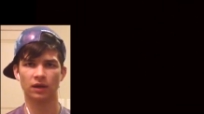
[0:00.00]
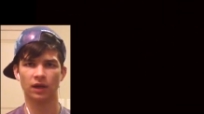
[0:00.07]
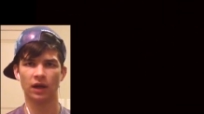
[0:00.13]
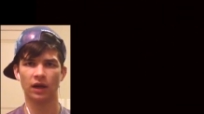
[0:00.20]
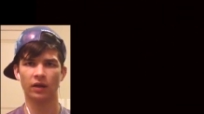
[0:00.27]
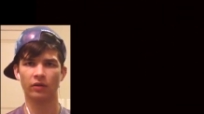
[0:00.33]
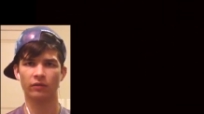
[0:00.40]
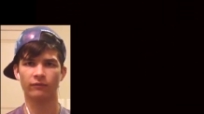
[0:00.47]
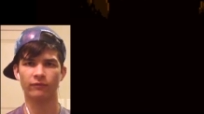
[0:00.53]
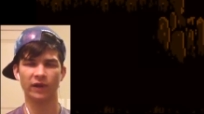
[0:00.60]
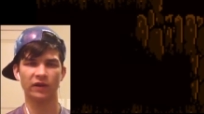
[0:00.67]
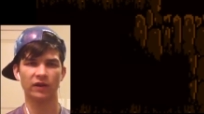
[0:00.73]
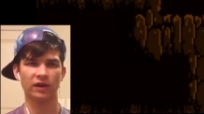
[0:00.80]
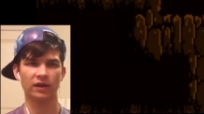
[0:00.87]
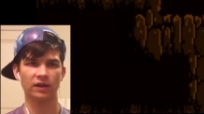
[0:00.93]
Got your
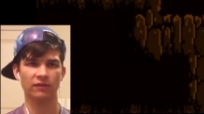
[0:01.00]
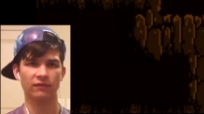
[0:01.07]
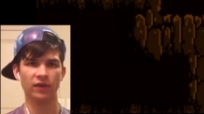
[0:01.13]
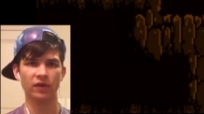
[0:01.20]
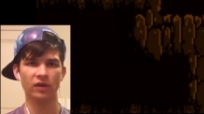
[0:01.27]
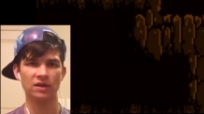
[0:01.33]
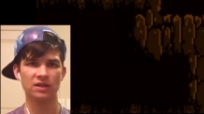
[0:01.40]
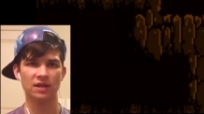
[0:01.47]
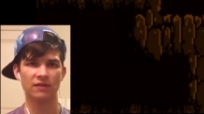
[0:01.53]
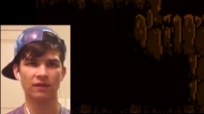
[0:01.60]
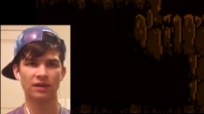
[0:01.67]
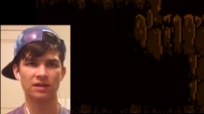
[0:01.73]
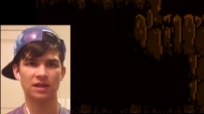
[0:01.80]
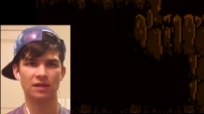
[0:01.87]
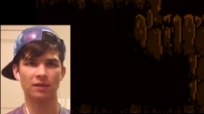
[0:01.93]
fairy. The fairy is not
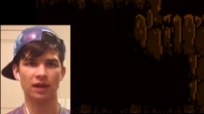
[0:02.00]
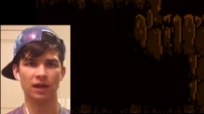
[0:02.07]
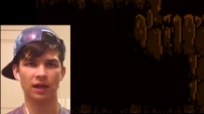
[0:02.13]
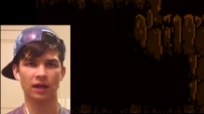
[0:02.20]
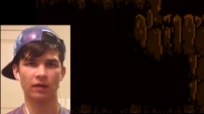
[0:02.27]
very intimidating.